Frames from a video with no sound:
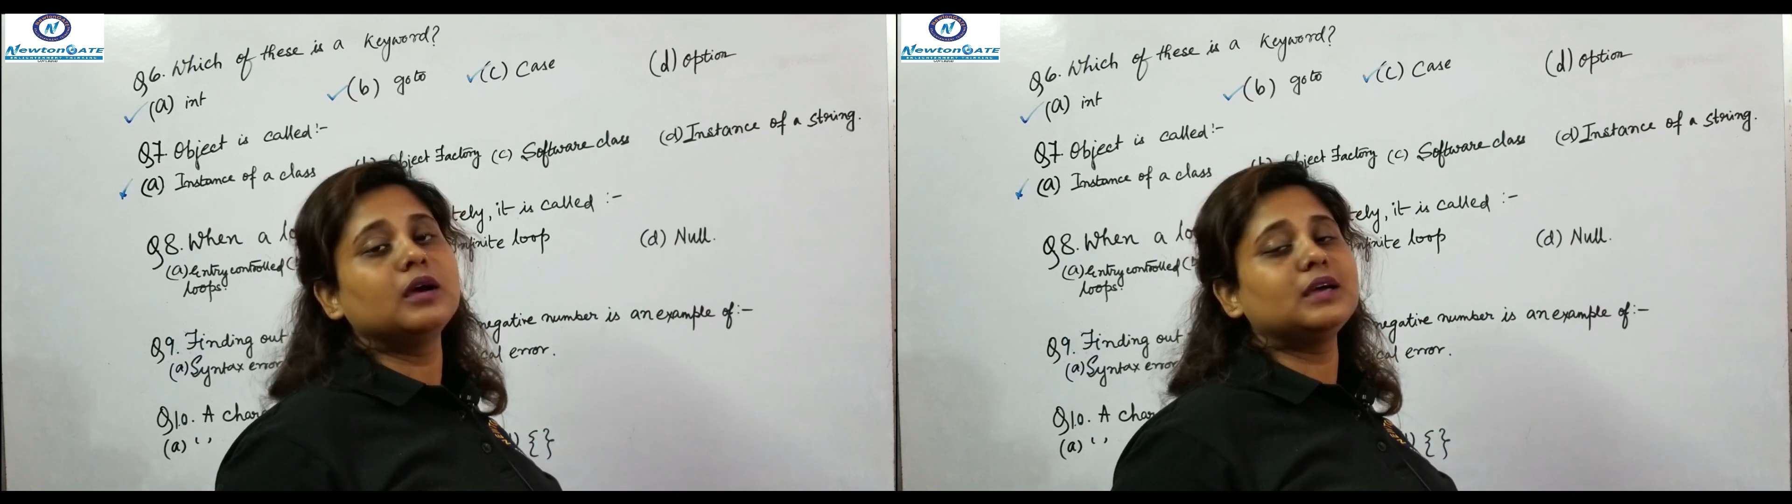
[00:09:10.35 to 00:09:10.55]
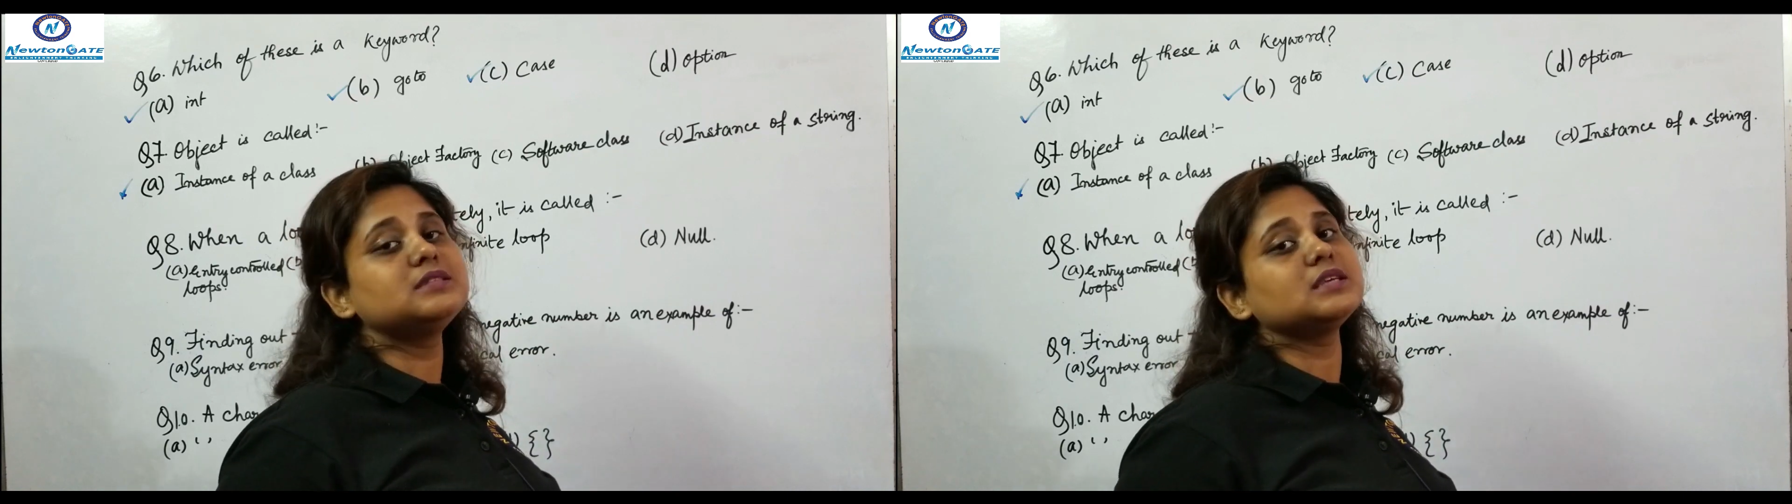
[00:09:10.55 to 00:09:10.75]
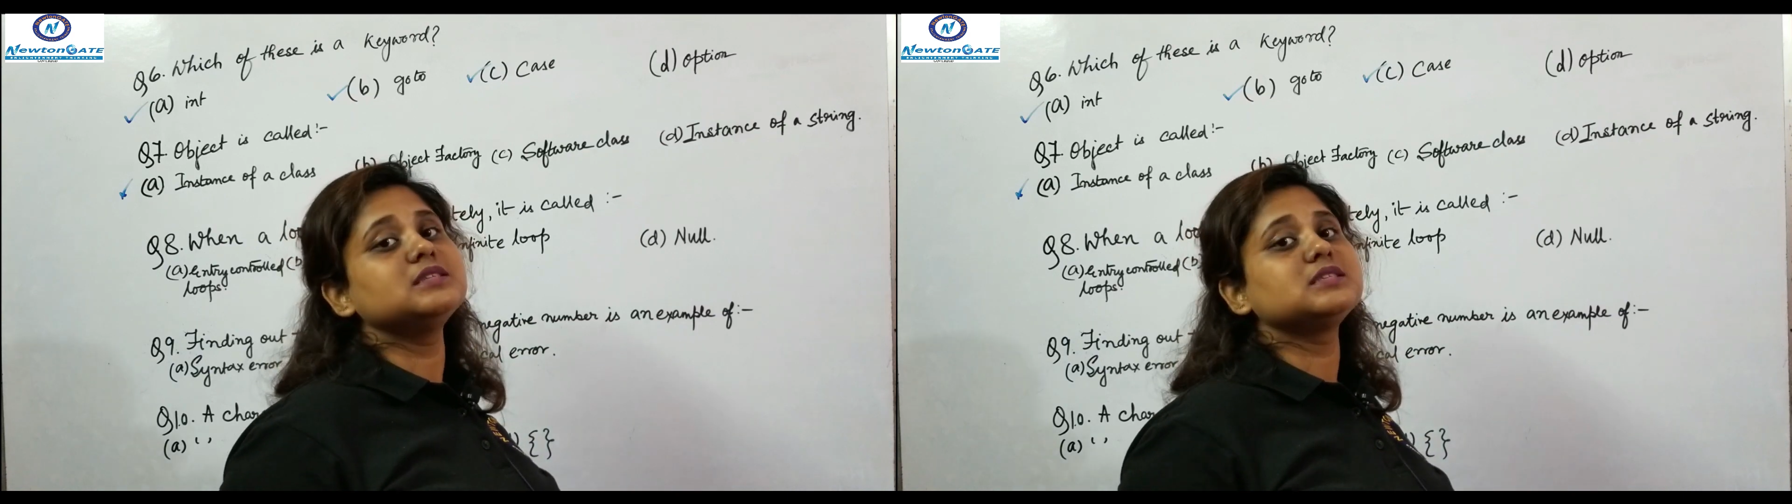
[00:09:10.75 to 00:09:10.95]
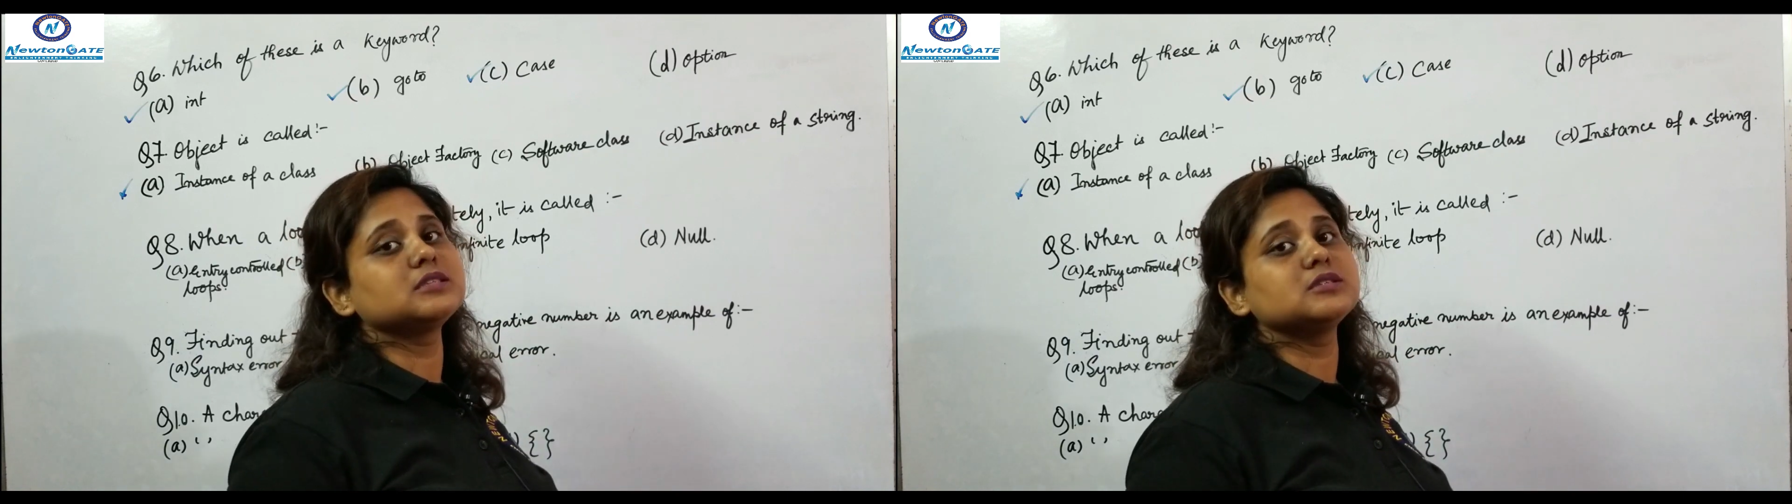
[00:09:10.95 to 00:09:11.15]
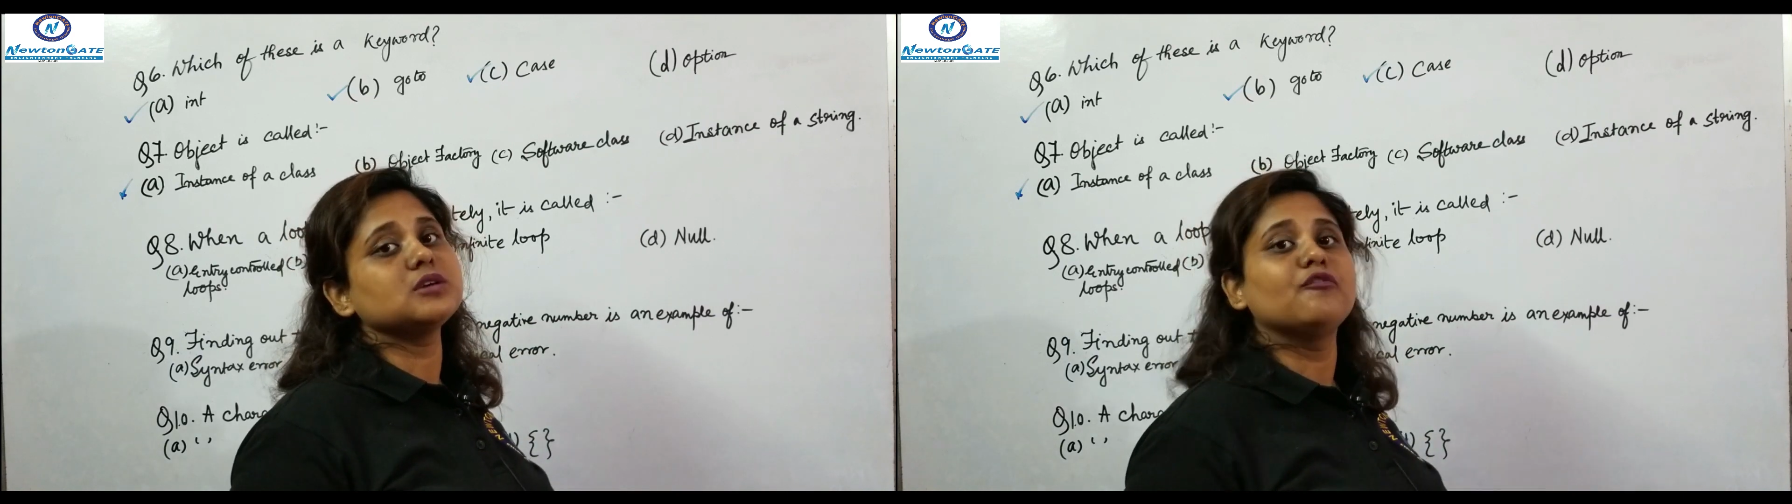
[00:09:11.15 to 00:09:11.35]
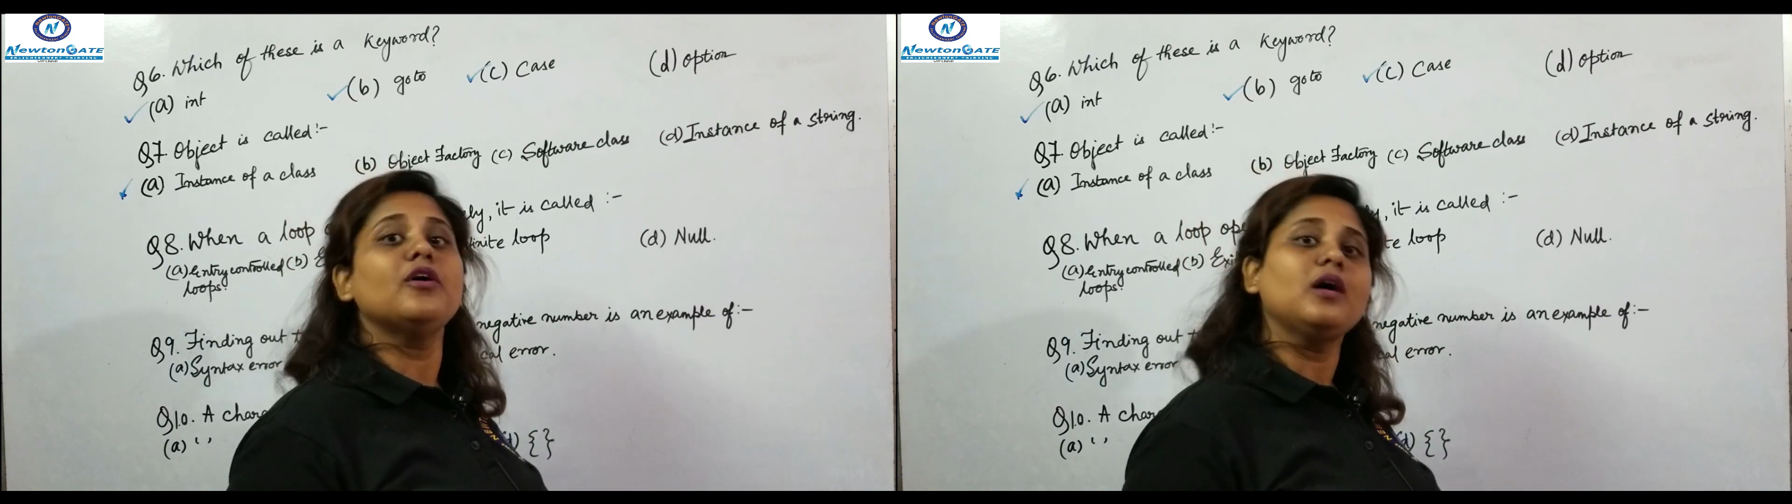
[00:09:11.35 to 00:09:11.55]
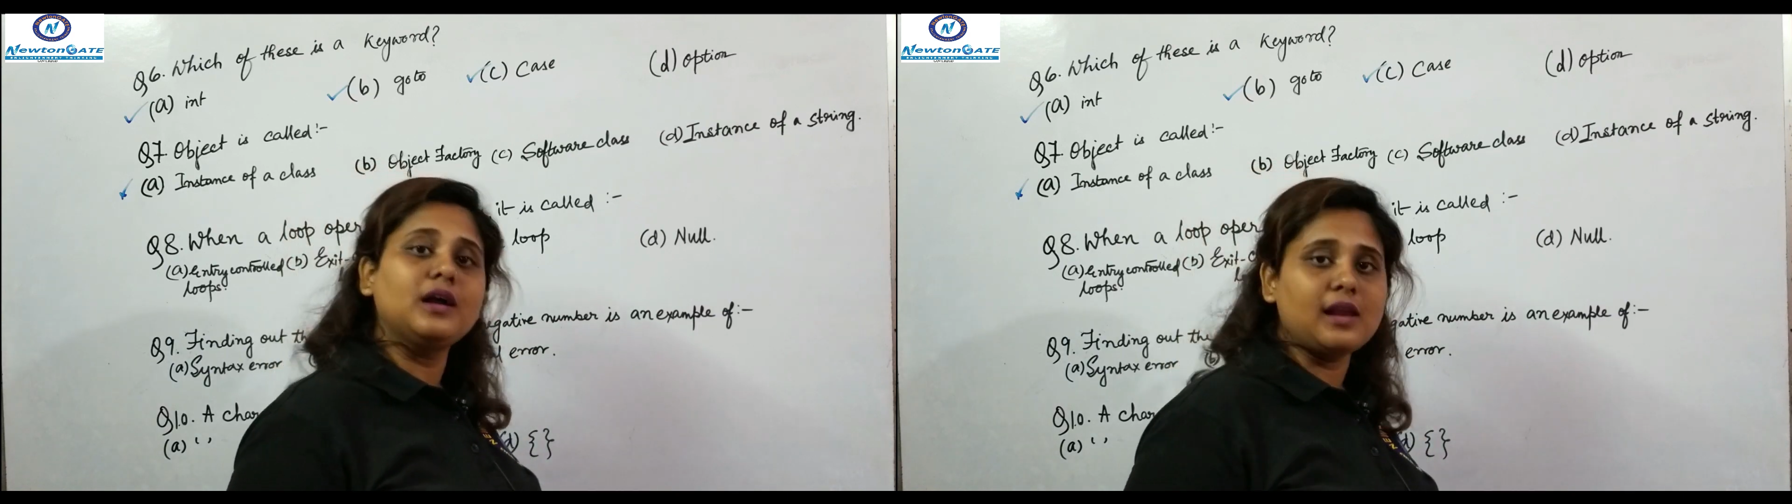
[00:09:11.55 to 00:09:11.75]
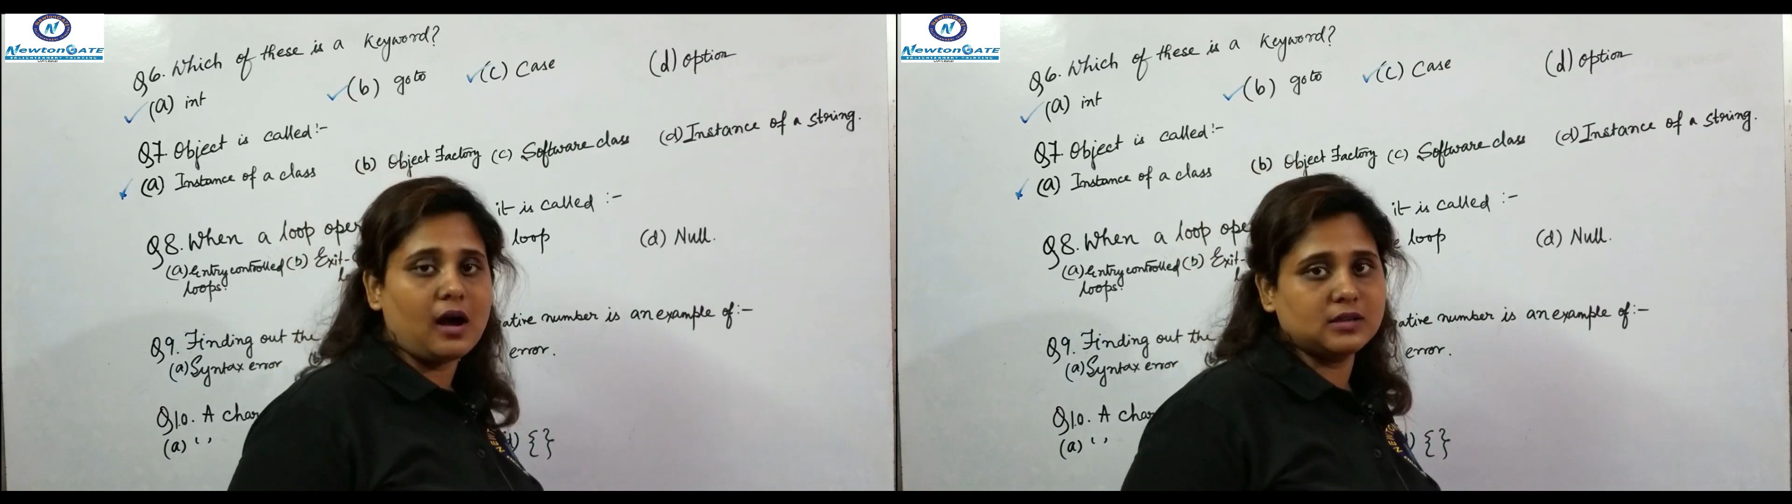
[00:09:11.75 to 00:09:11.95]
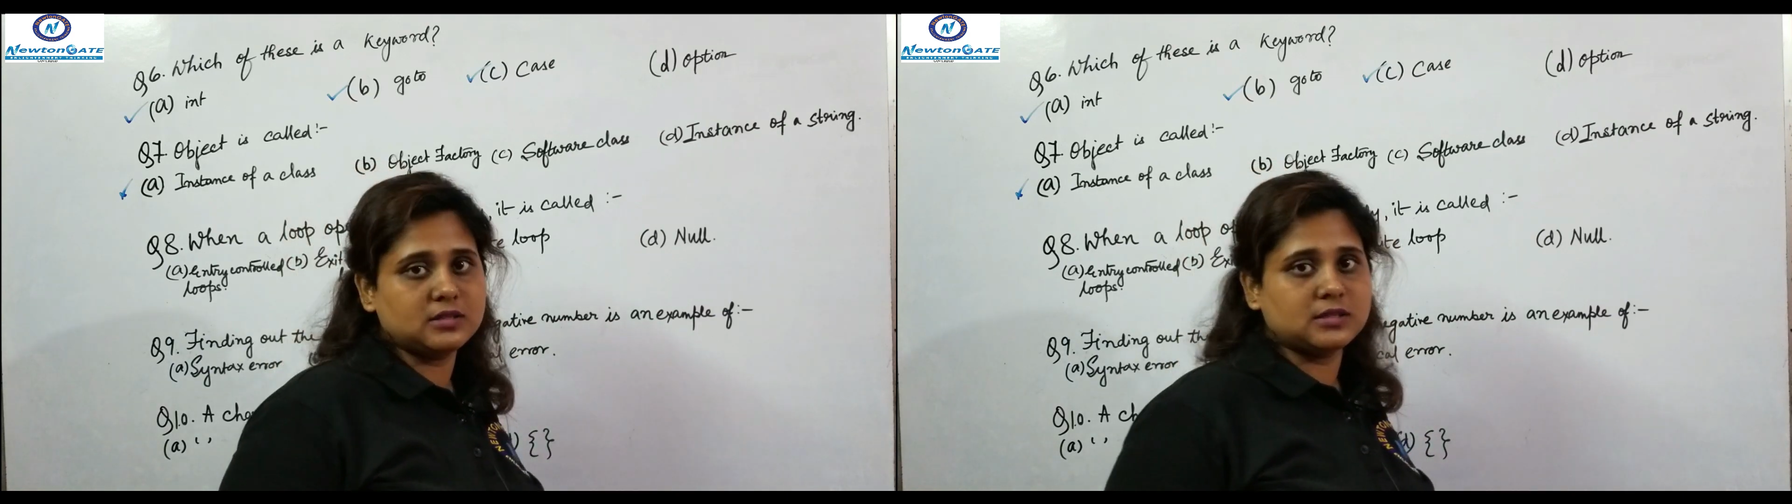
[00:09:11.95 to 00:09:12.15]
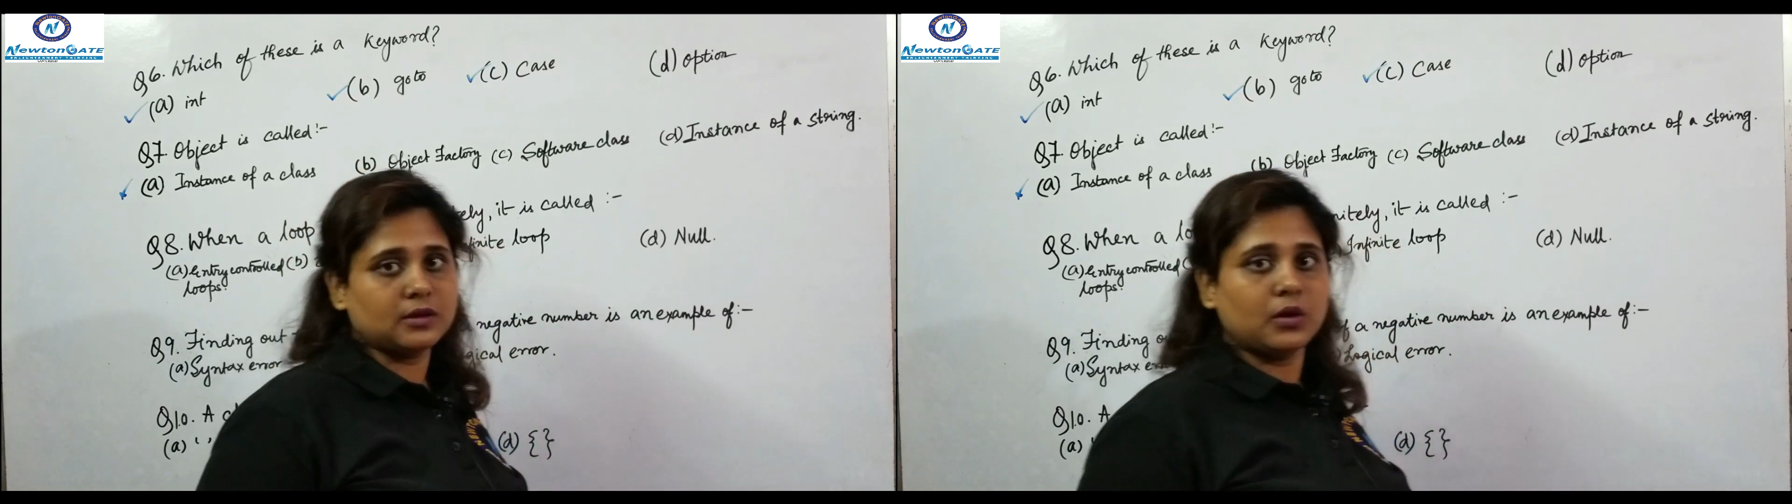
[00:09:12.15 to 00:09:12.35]
it's instance of
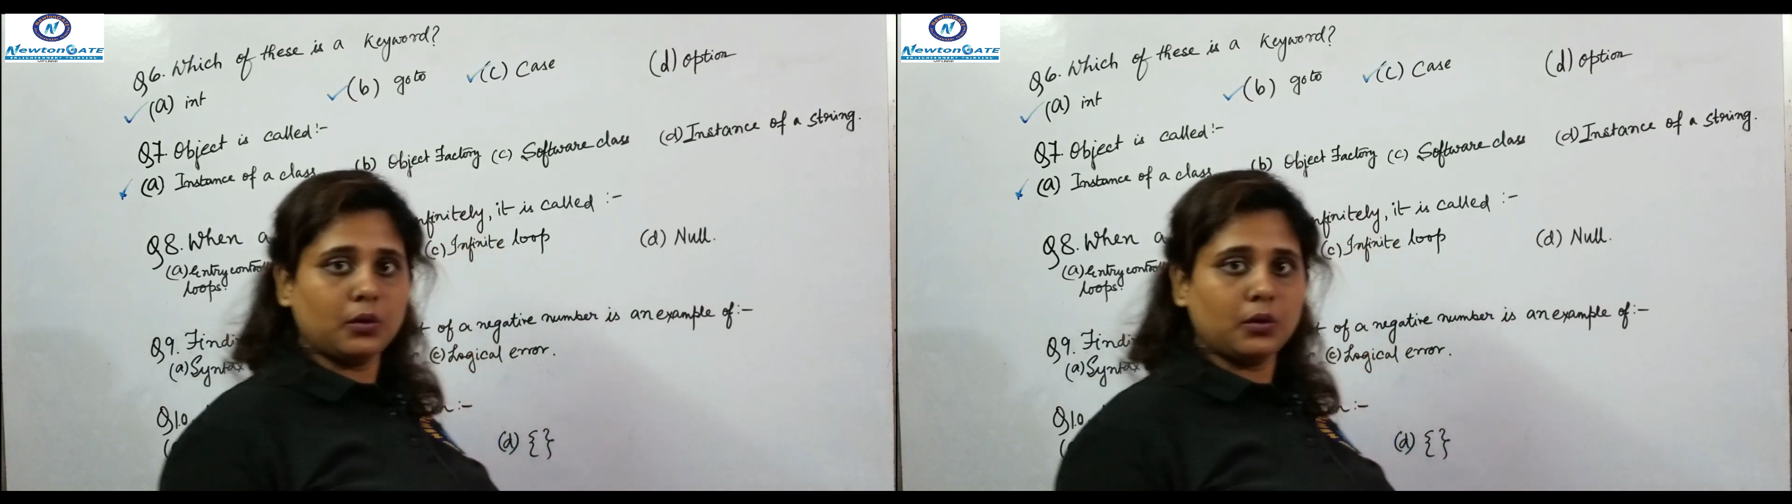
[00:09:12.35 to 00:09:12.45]
class.